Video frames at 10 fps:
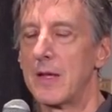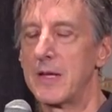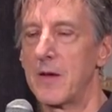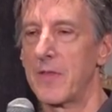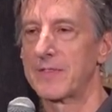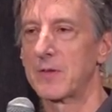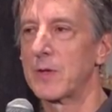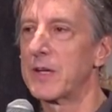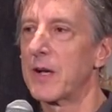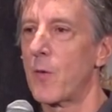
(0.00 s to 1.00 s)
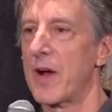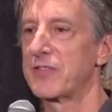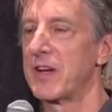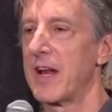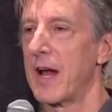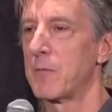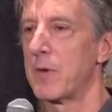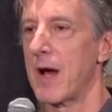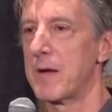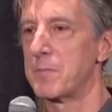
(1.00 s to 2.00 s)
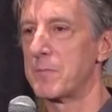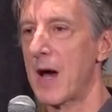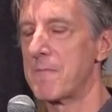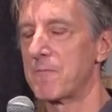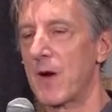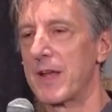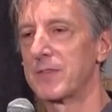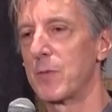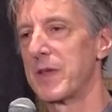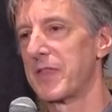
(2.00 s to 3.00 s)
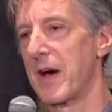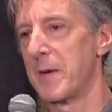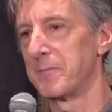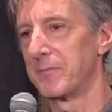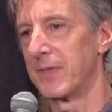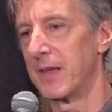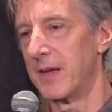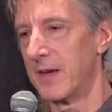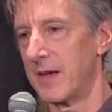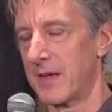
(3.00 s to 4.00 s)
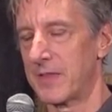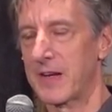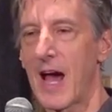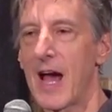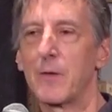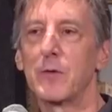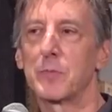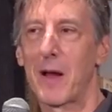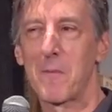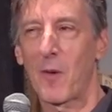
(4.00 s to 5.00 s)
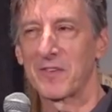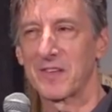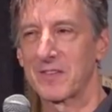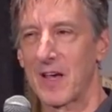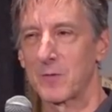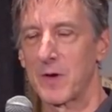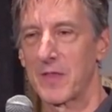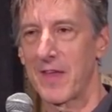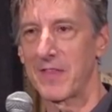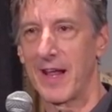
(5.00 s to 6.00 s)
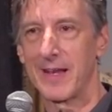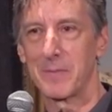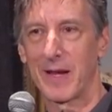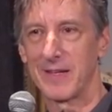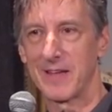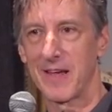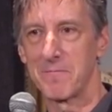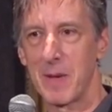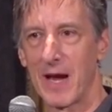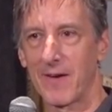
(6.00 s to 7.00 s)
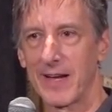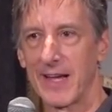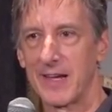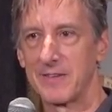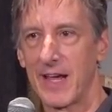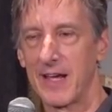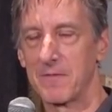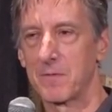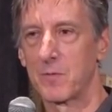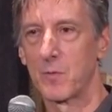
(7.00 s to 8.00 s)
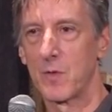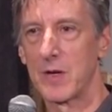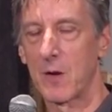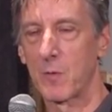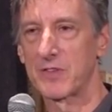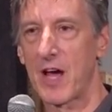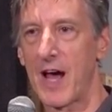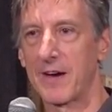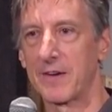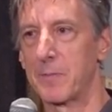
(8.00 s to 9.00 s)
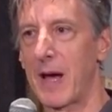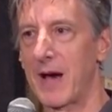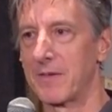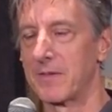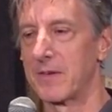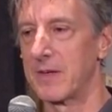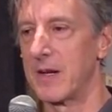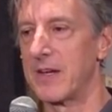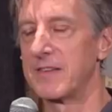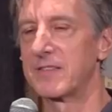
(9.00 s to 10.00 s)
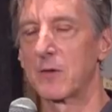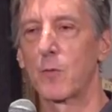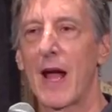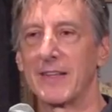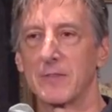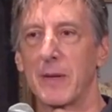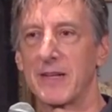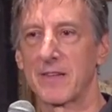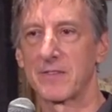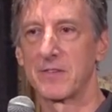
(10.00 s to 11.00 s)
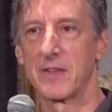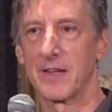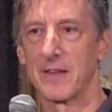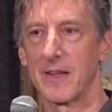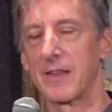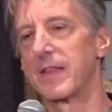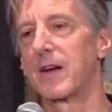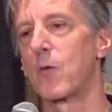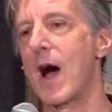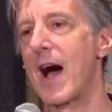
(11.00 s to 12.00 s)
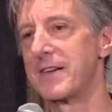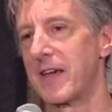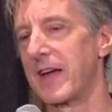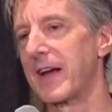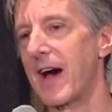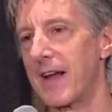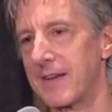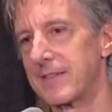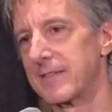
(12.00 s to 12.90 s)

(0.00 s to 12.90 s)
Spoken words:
You know, that's a really good question, and I'm friends with the guy who is probably more successful at that than anybody, Dave Barry. And Dave, retired about, he still writes, but he doesn't do the grind, I think, got